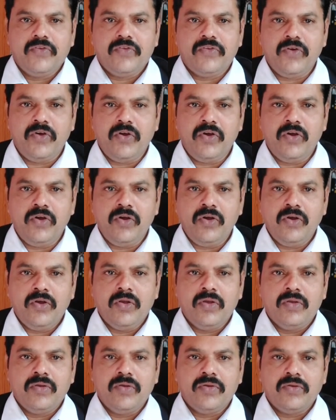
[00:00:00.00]
So
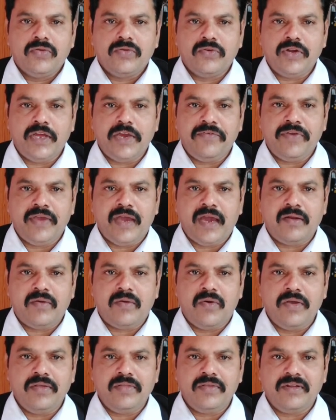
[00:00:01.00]
today we are
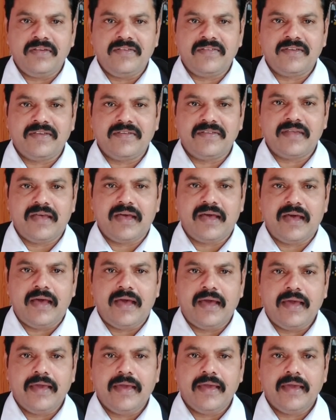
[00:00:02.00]
going to discuss the
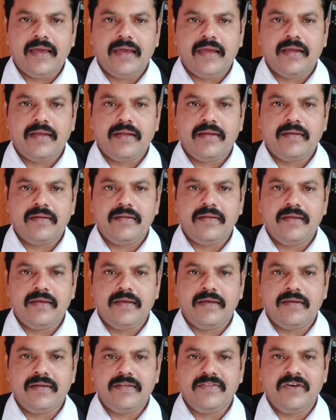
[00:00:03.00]

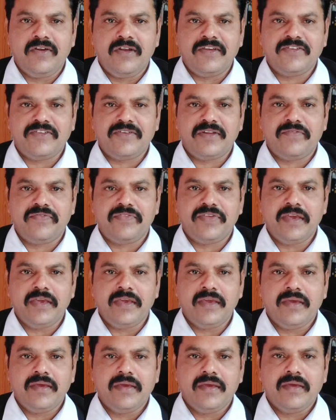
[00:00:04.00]
dissolution of
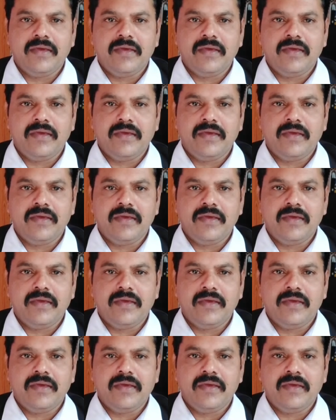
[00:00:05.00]
the